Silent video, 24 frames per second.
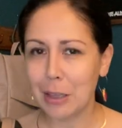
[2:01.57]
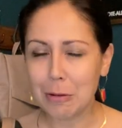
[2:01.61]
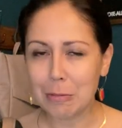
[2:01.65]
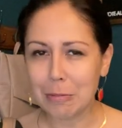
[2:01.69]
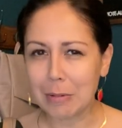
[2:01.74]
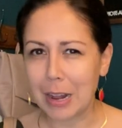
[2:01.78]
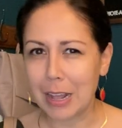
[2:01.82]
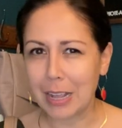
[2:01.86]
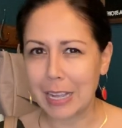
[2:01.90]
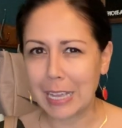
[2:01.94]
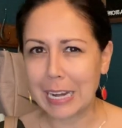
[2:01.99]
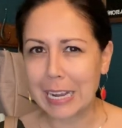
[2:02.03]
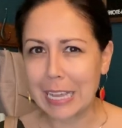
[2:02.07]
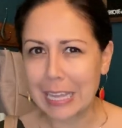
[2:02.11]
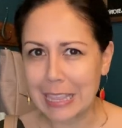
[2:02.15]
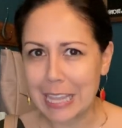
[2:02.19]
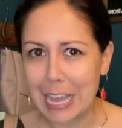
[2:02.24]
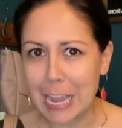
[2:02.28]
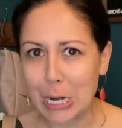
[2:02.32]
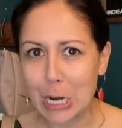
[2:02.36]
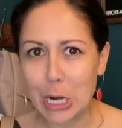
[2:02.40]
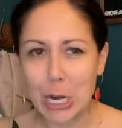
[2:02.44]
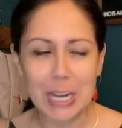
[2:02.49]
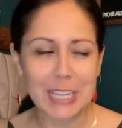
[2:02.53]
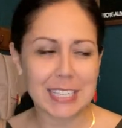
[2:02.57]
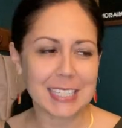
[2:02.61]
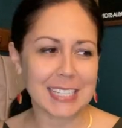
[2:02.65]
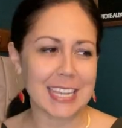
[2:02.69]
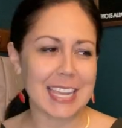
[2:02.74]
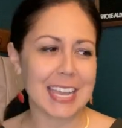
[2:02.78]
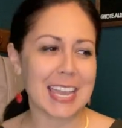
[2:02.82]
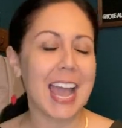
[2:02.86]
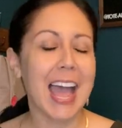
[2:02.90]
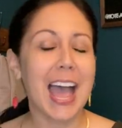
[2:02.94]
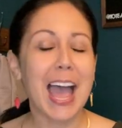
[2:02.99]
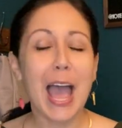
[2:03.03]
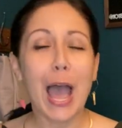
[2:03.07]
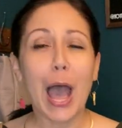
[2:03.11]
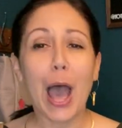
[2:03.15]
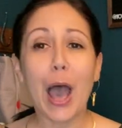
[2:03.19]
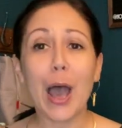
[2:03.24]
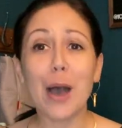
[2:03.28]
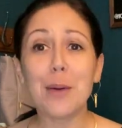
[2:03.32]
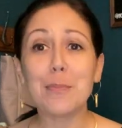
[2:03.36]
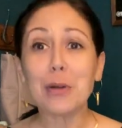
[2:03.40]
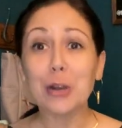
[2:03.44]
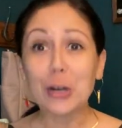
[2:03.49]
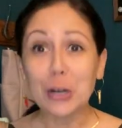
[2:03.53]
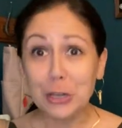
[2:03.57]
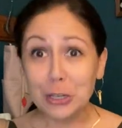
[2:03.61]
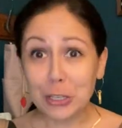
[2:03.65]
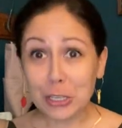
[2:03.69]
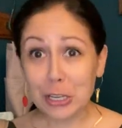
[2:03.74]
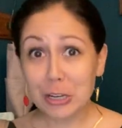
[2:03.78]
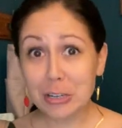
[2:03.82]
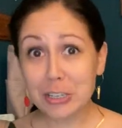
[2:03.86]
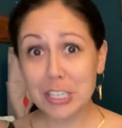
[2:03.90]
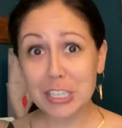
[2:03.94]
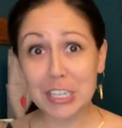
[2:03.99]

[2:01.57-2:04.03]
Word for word: We're not gonna get that crazy. Um, but earlier